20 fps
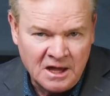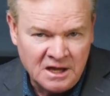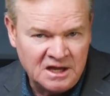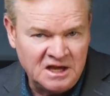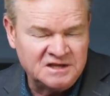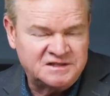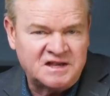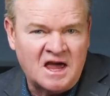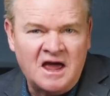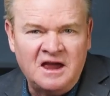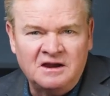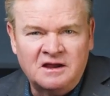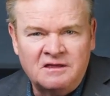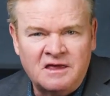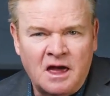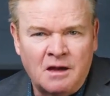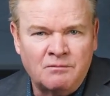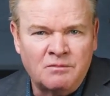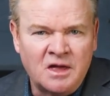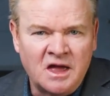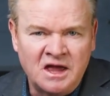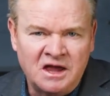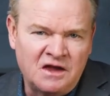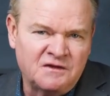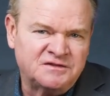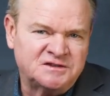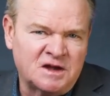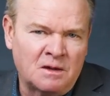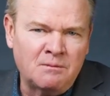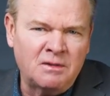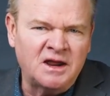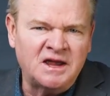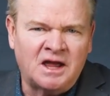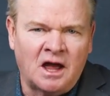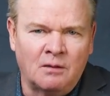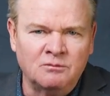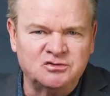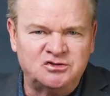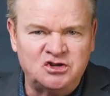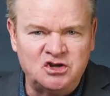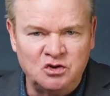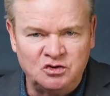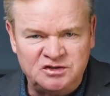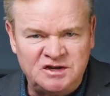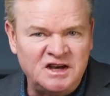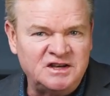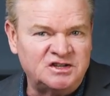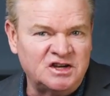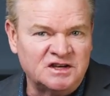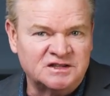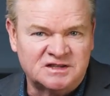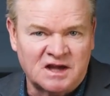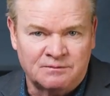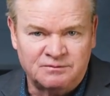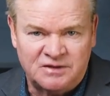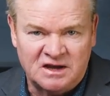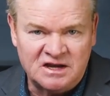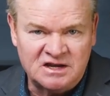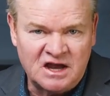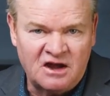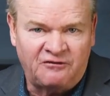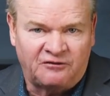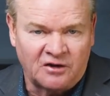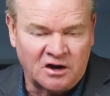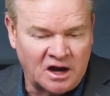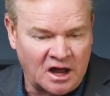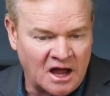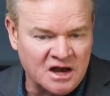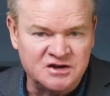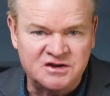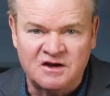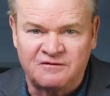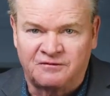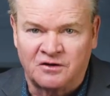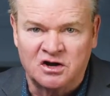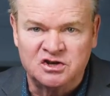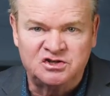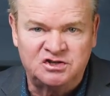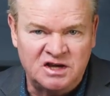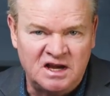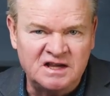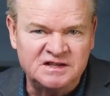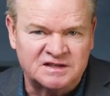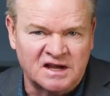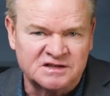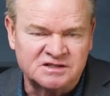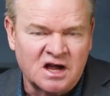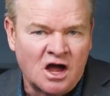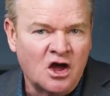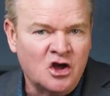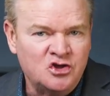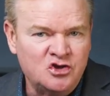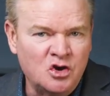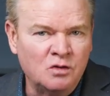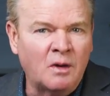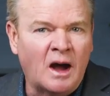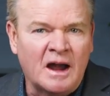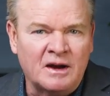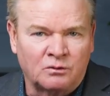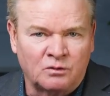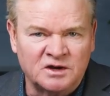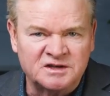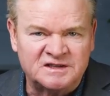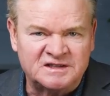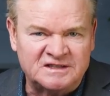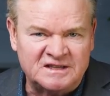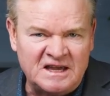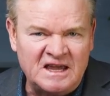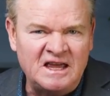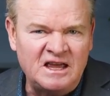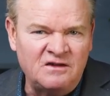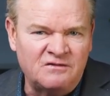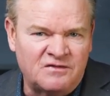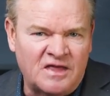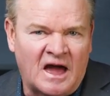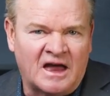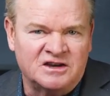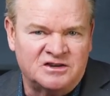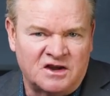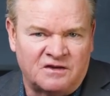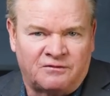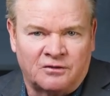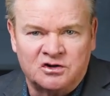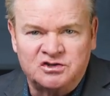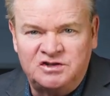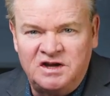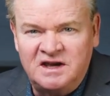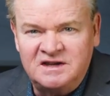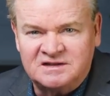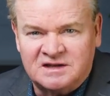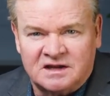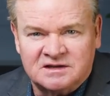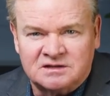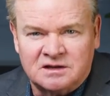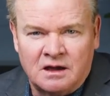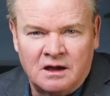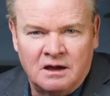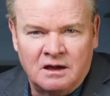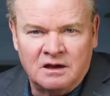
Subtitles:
He's saying to them, if somebody comes to you teaching something different, a different Jesus, you might receive that different Jesus.